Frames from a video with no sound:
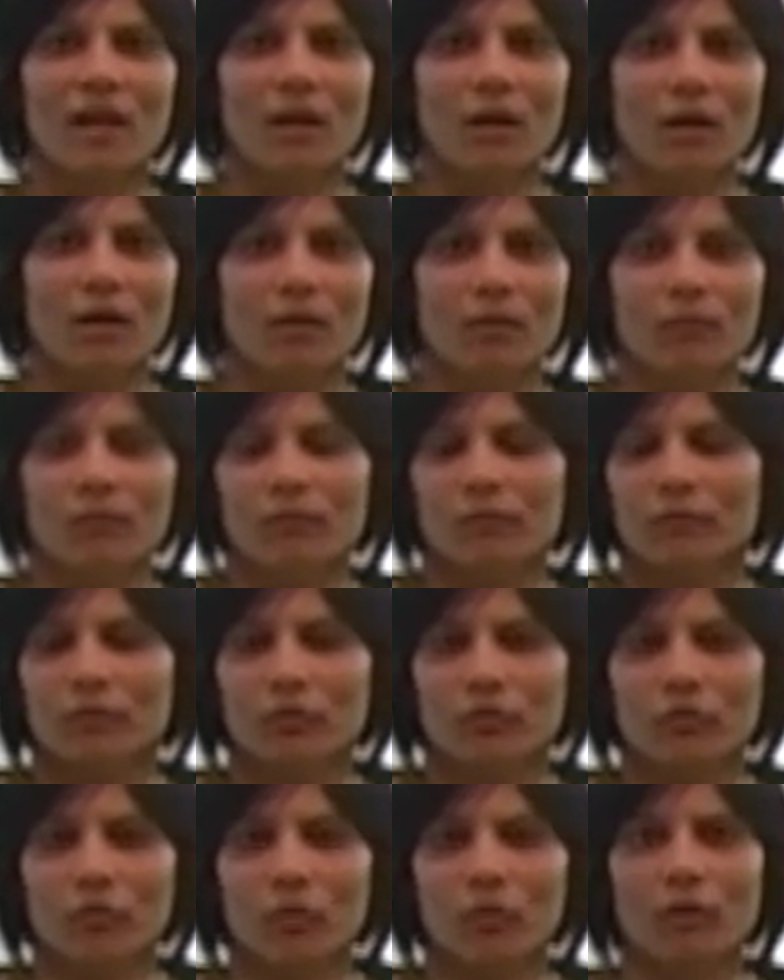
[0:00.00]

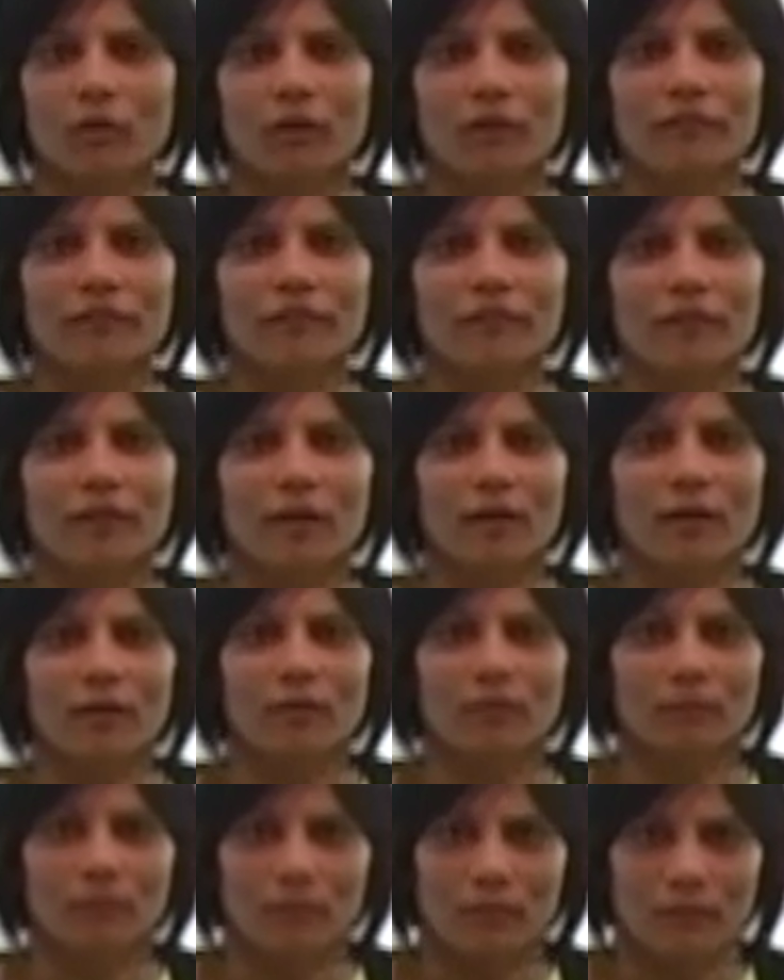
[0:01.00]
the role
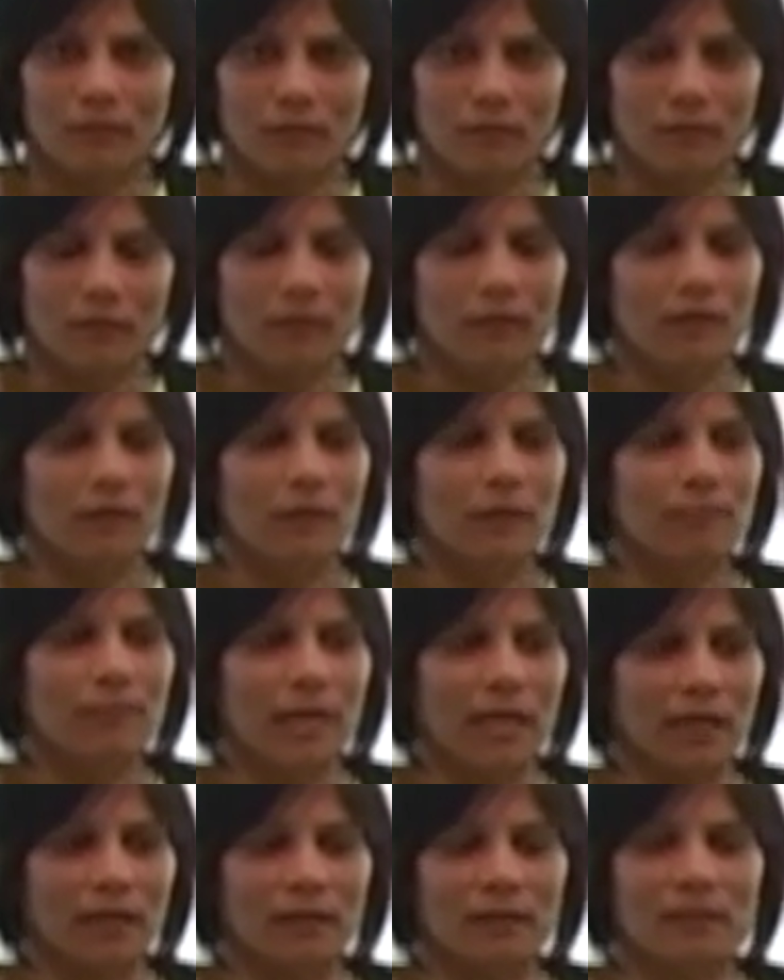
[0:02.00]
of
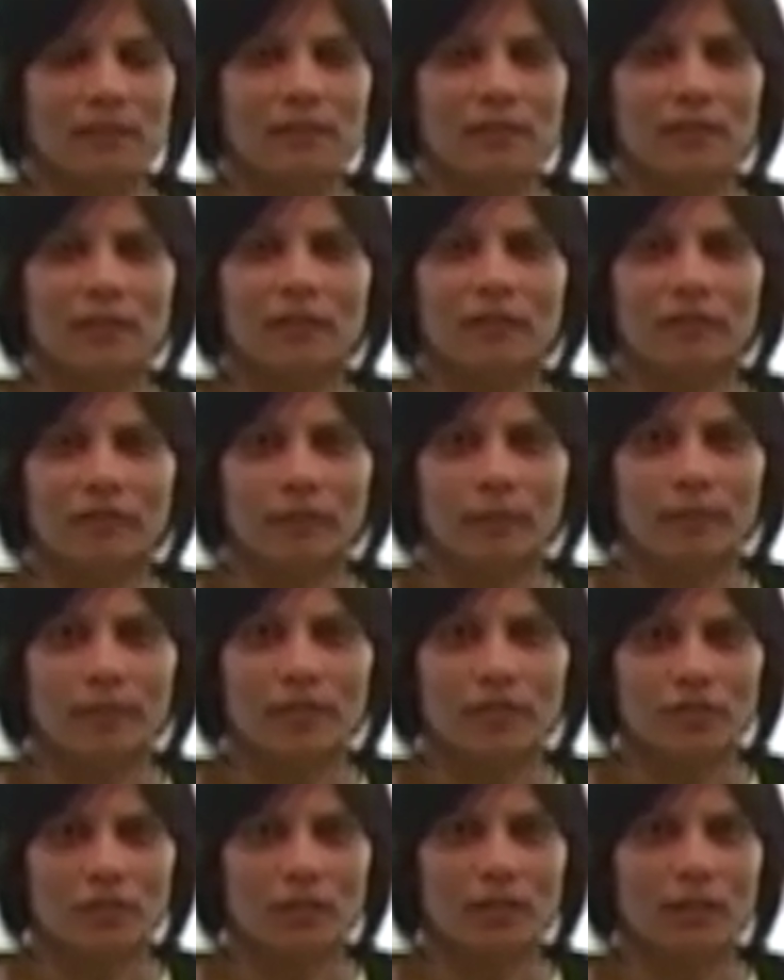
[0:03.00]
balance and
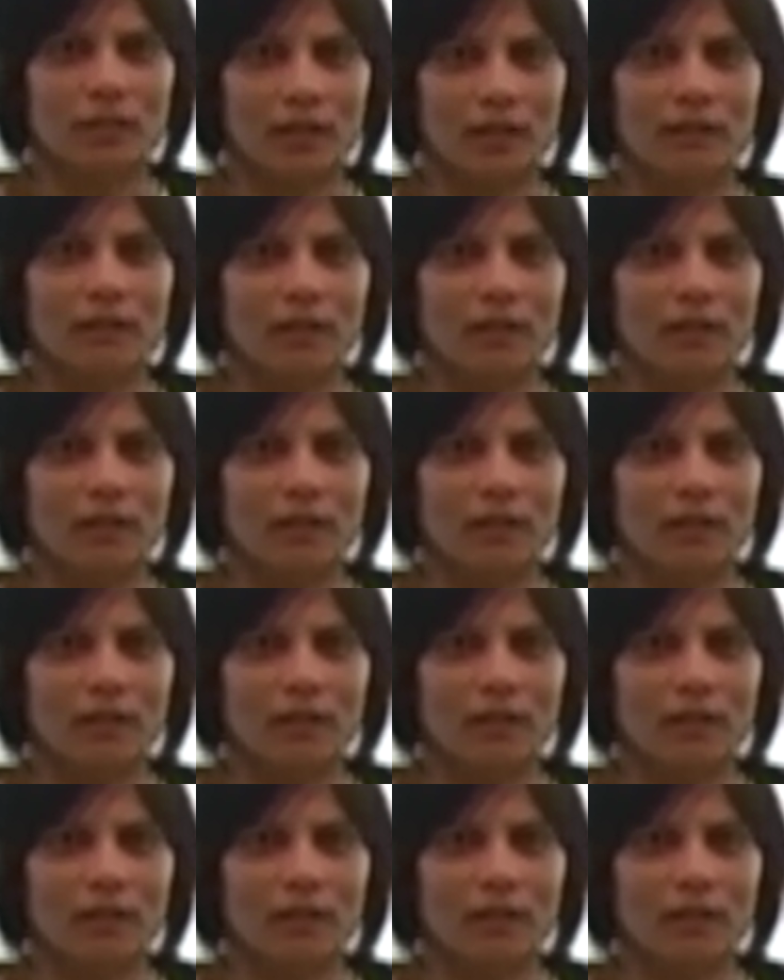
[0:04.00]
inflammation in our